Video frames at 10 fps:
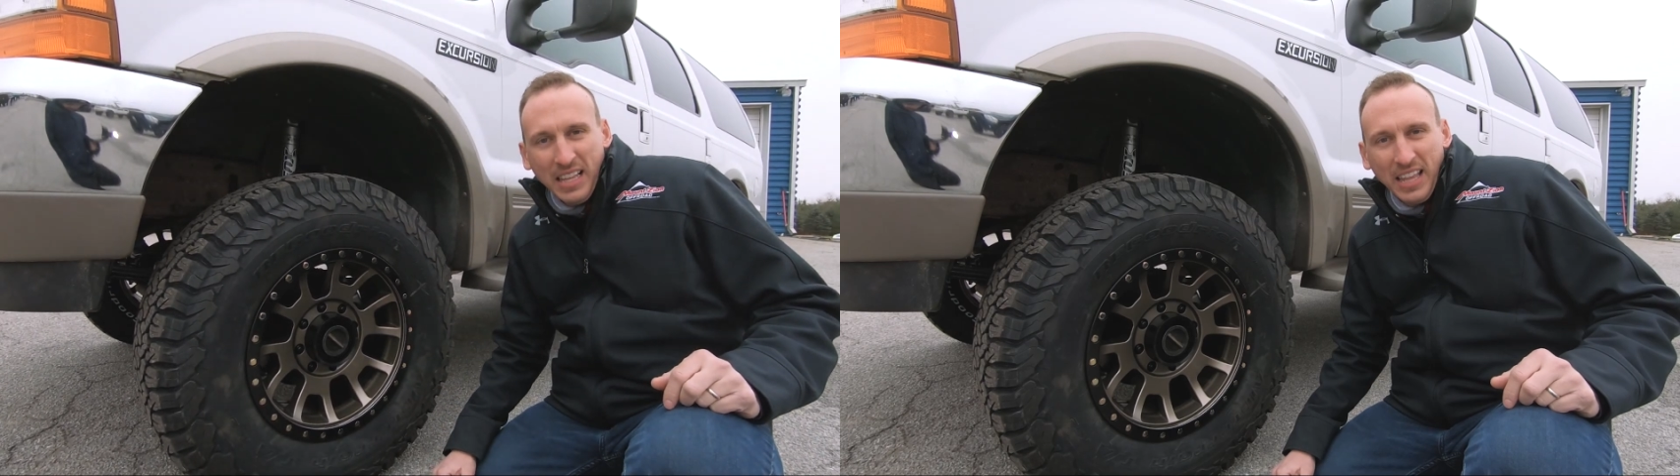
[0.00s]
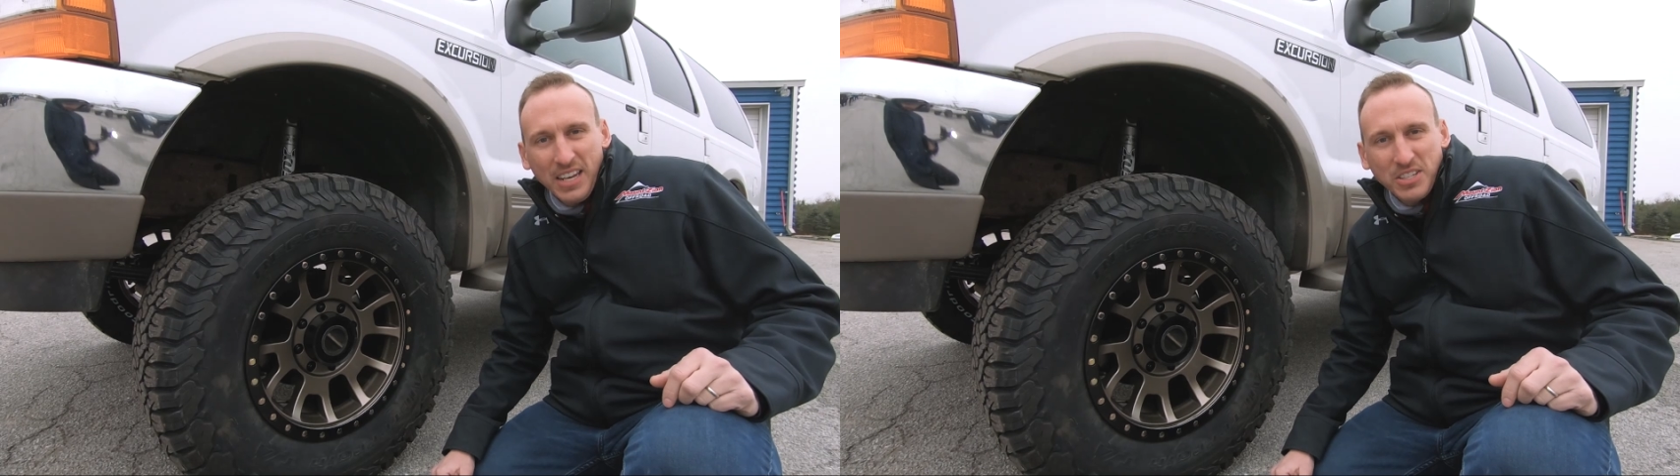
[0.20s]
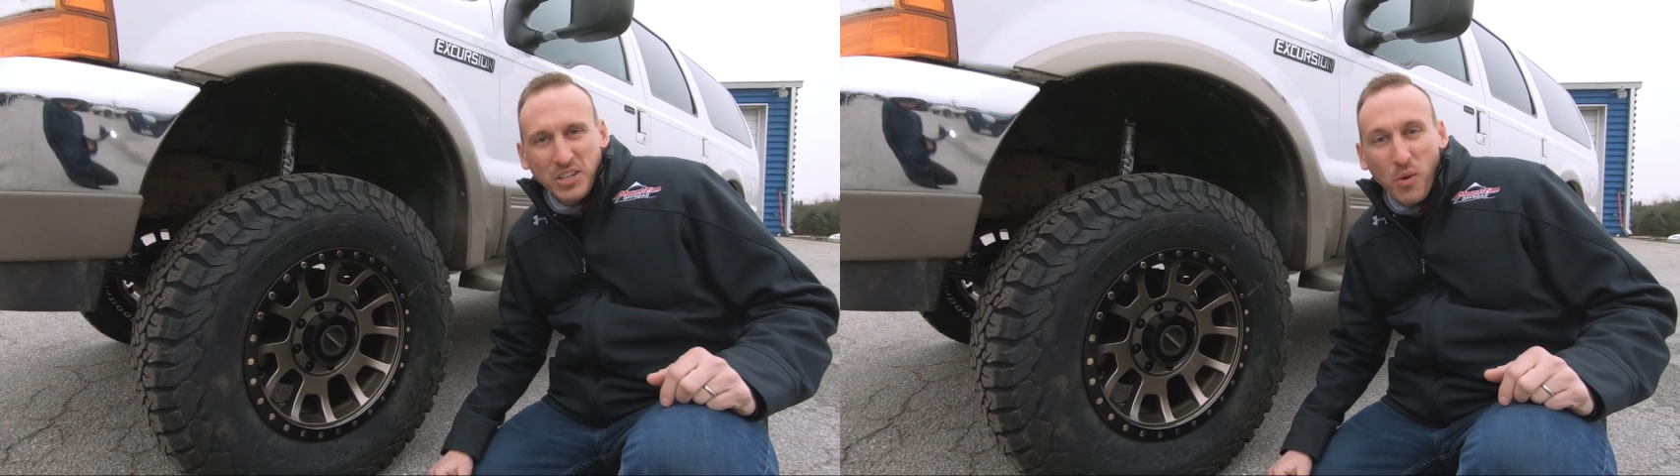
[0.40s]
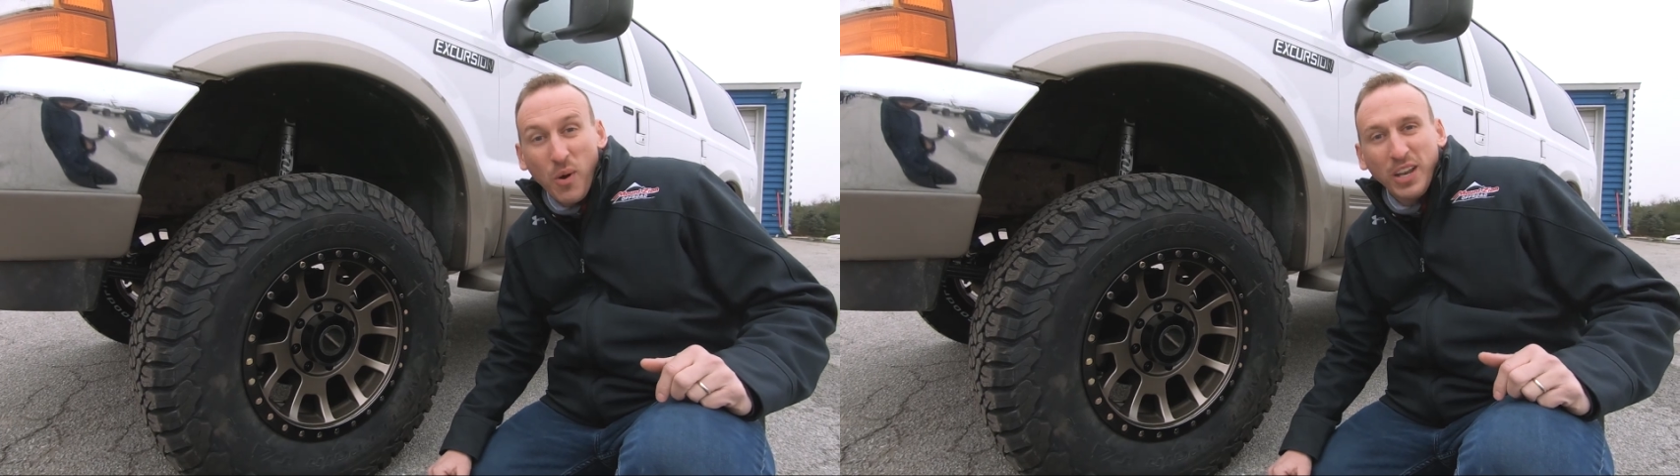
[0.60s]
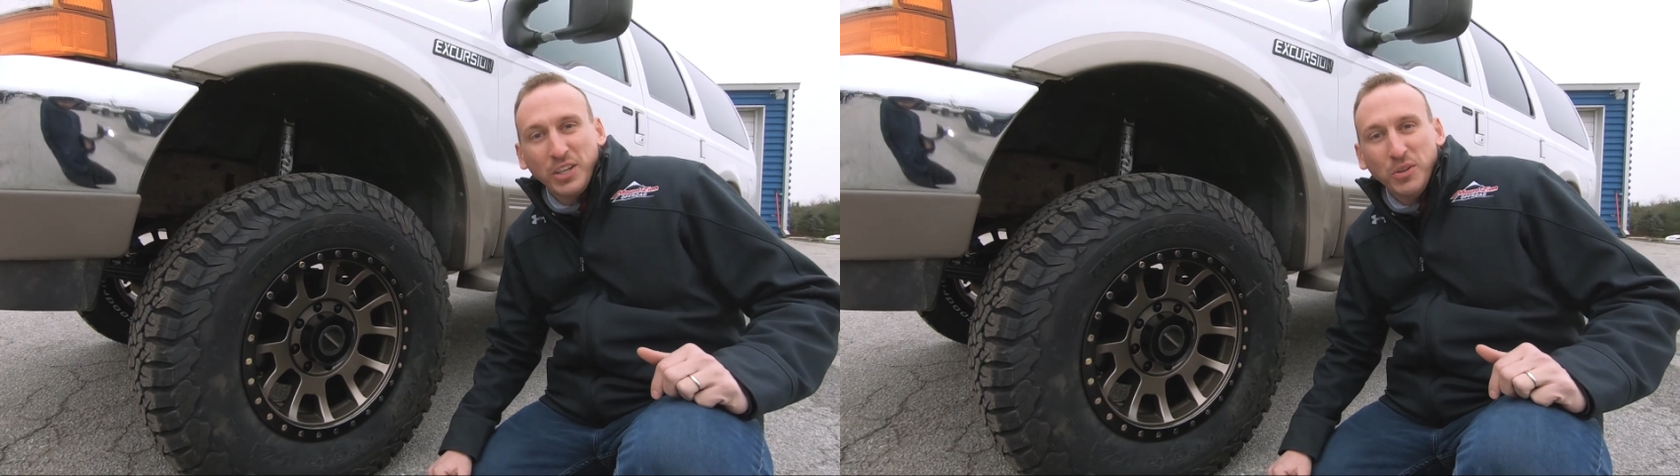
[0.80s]
Let us know
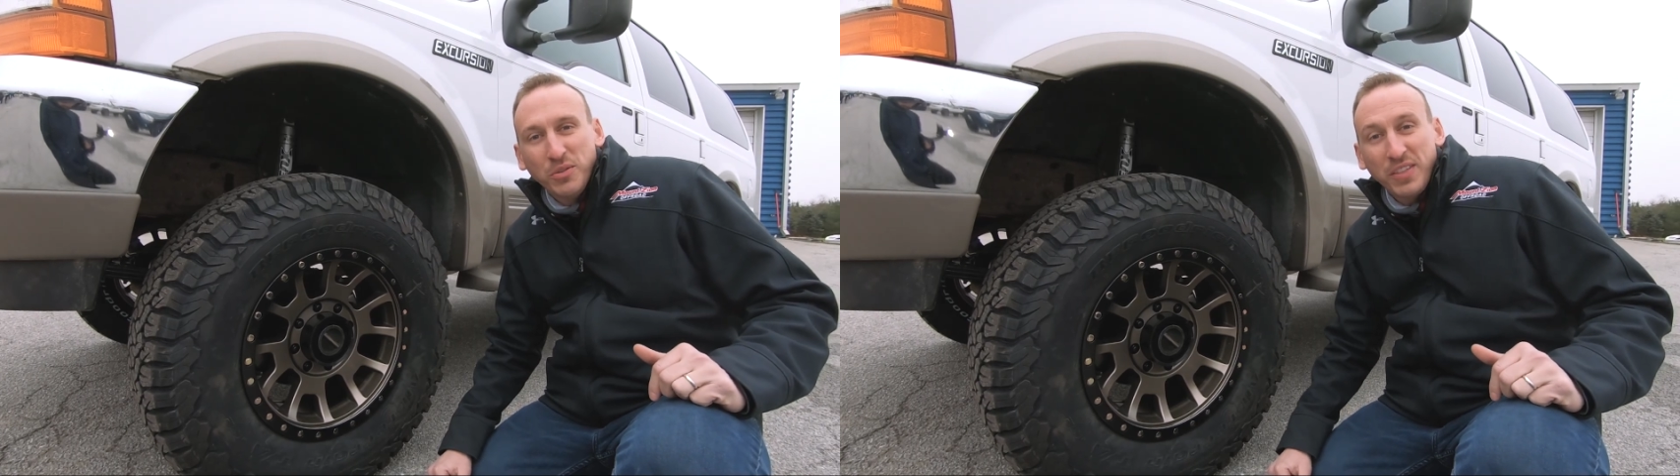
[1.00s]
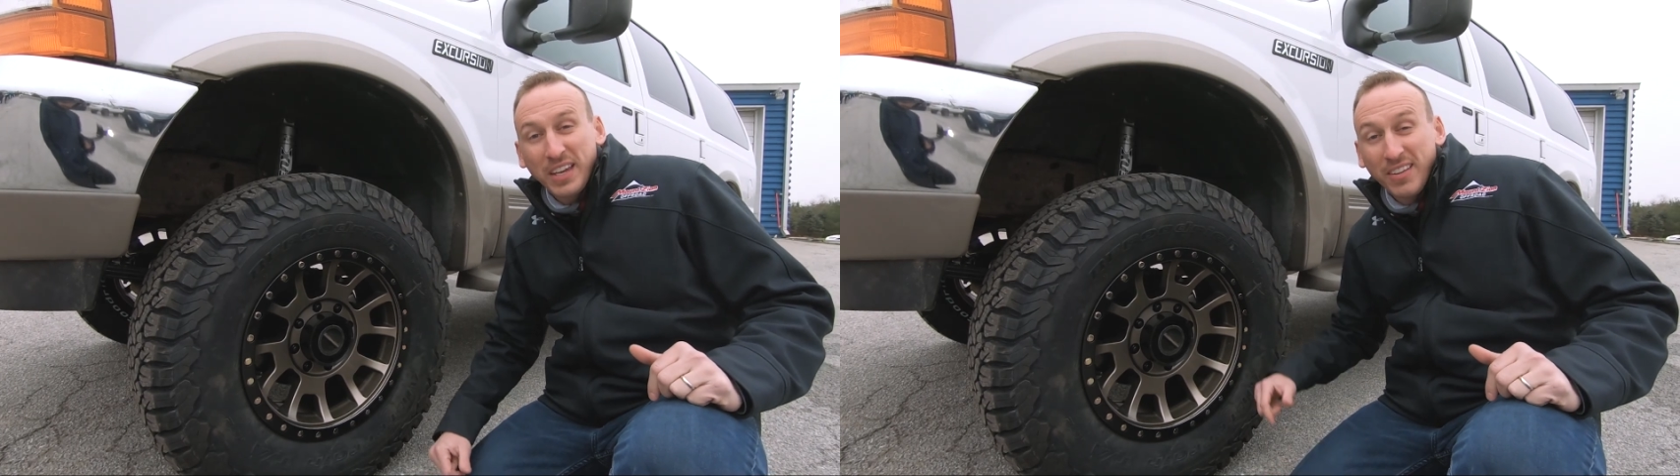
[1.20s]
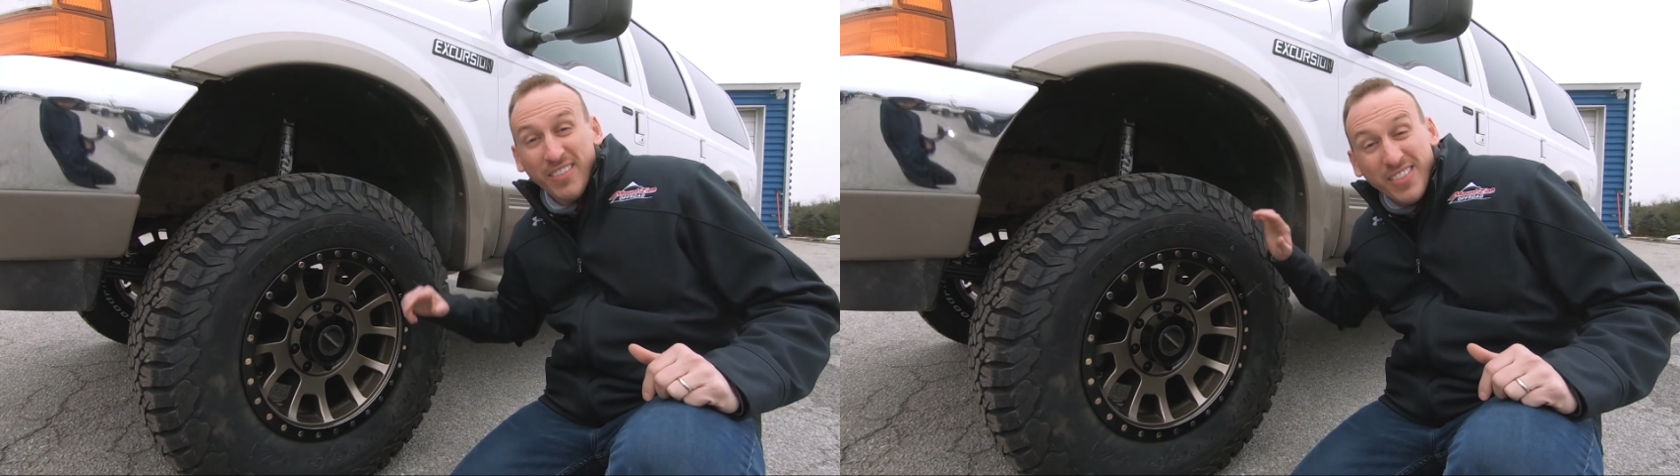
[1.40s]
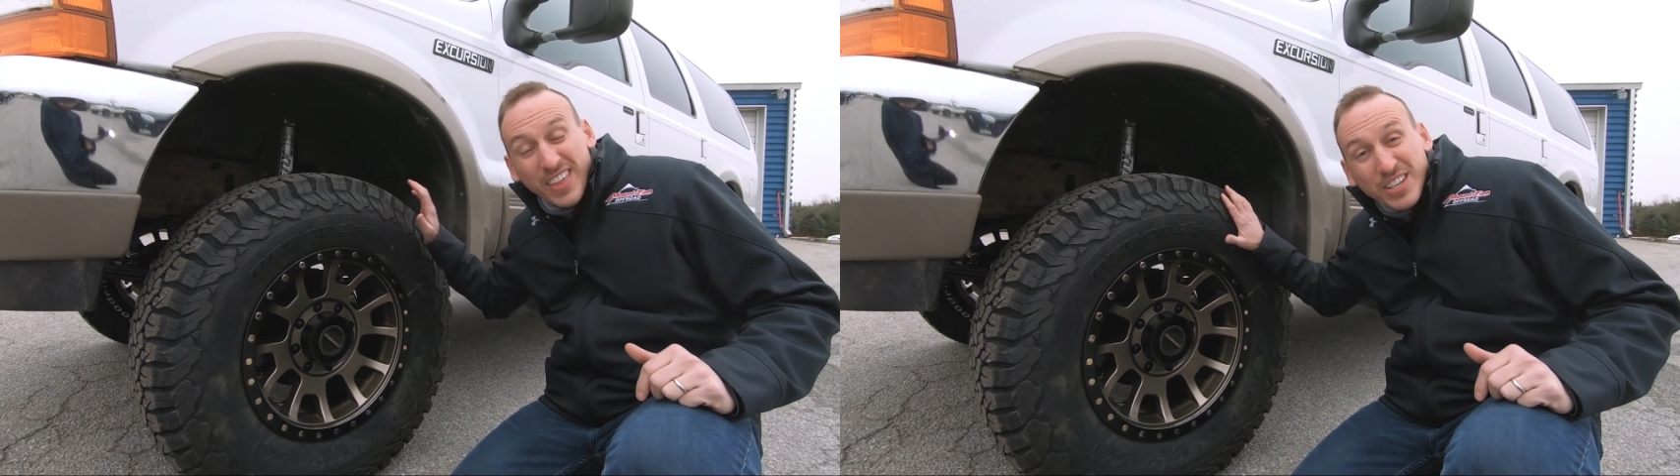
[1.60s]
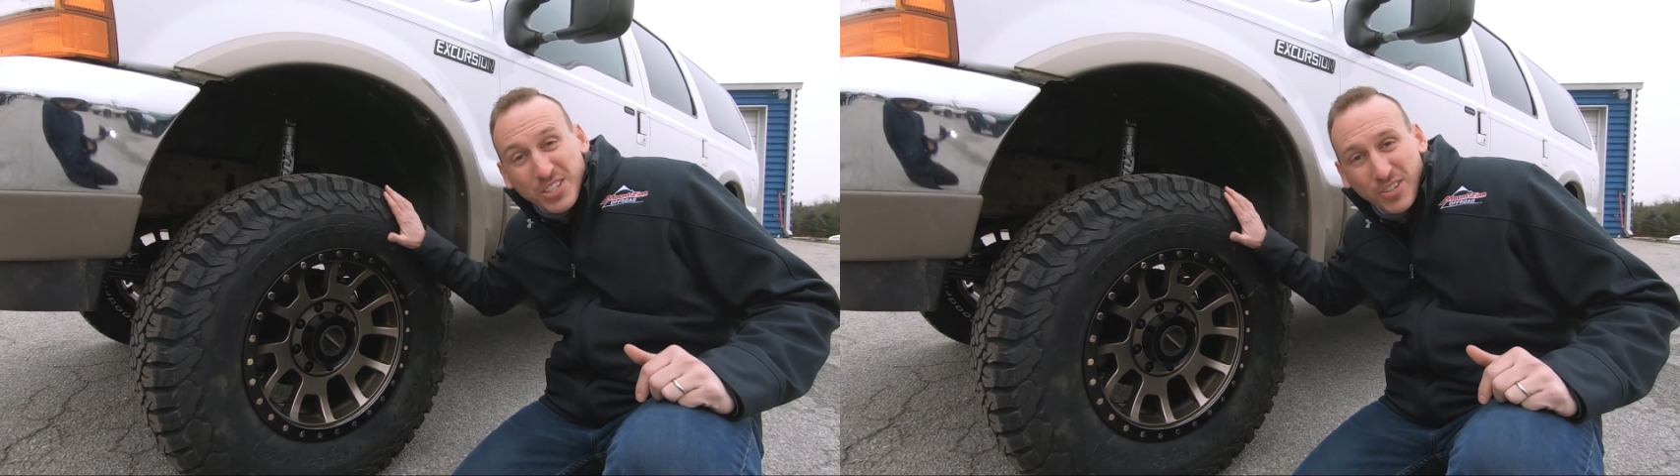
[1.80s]
what you think of
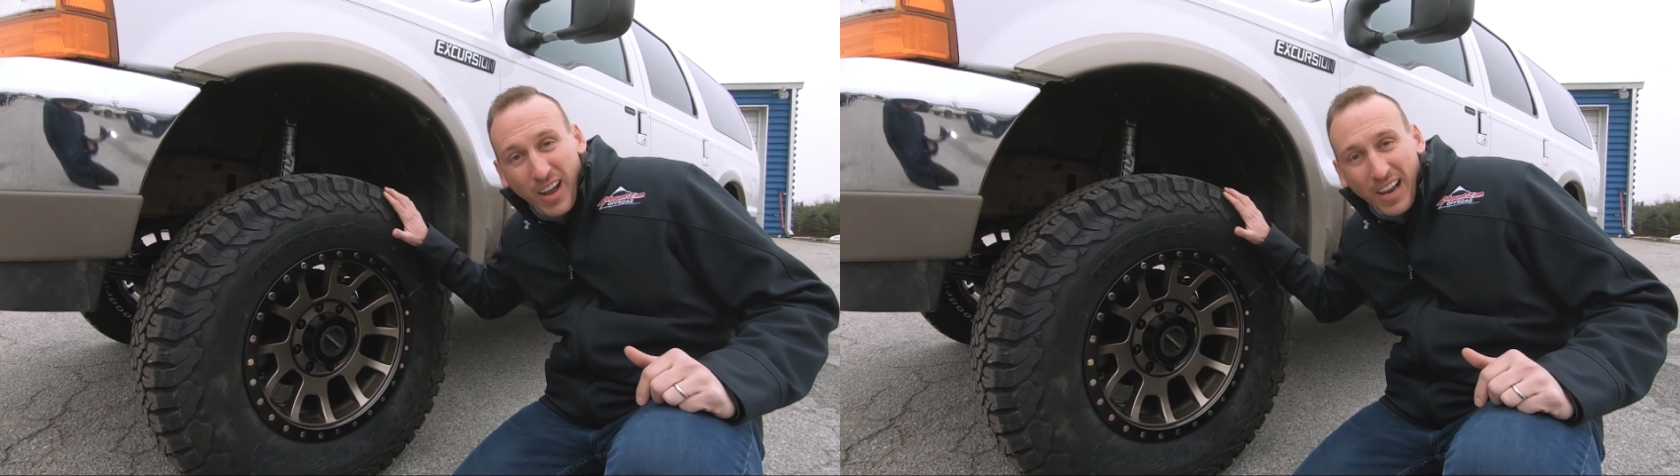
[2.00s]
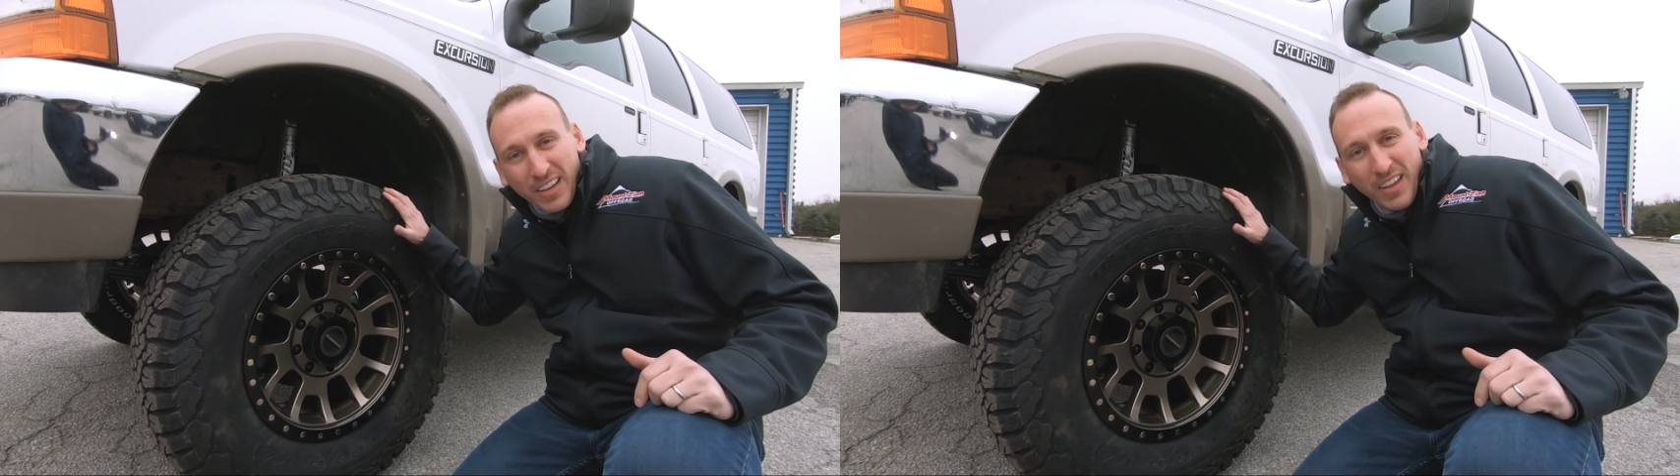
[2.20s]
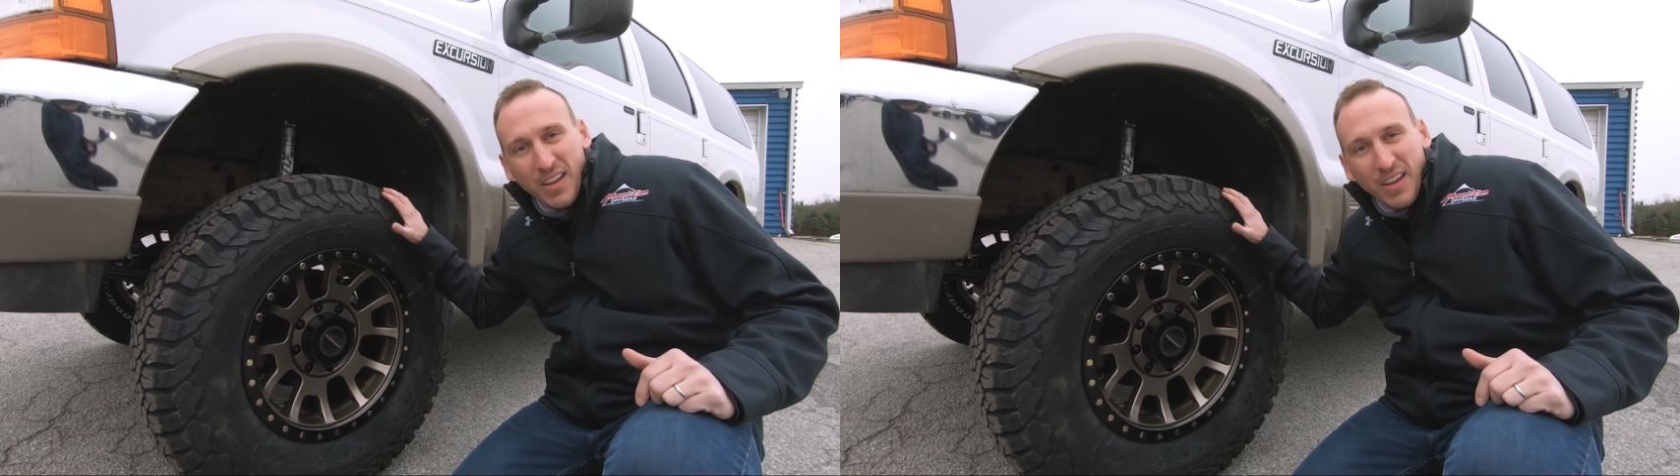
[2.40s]
this truck.